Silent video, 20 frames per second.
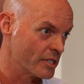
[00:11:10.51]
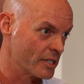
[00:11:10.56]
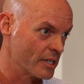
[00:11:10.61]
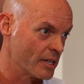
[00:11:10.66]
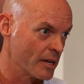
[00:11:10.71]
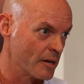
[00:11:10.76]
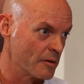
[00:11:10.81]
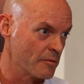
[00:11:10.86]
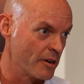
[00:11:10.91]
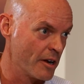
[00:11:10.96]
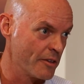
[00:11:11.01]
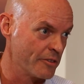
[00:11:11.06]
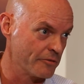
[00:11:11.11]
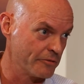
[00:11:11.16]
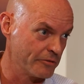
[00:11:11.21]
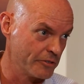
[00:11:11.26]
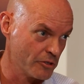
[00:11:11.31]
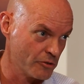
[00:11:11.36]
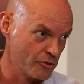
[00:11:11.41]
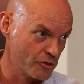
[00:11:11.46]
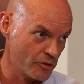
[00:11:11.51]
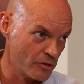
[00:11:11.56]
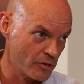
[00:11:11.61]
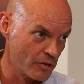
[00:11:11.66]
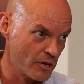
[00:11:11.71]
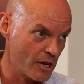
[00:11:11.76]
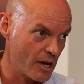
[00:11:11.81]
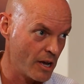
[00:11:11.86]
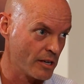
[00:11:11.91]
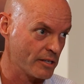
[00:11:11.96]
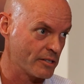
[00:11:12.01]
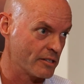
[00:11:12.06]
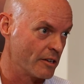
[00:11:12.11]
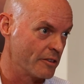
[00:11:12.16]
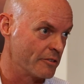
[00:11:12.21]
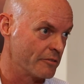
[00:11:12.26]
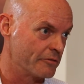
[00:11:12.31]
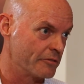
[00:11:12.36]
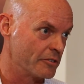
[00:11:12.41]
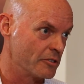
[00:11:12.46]
today around the future, eyes
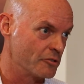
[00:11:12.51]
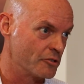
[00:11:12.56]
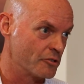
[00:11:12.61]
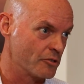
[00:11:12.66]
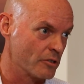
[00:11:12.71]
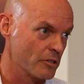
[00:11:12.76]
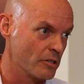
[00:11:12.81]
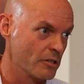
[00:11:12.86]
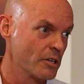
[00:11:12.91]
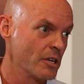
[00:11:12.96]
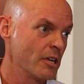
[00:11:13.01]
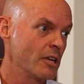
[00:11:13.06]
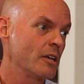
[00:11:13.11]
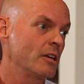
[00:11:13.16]
on the future.